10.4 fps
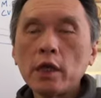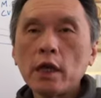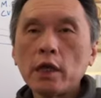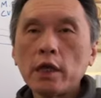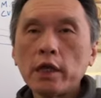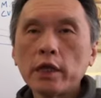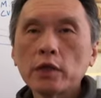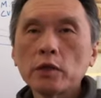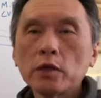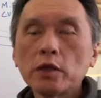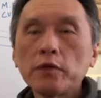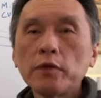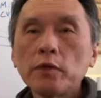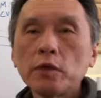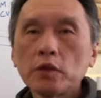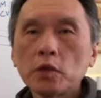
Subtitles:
I like to give you a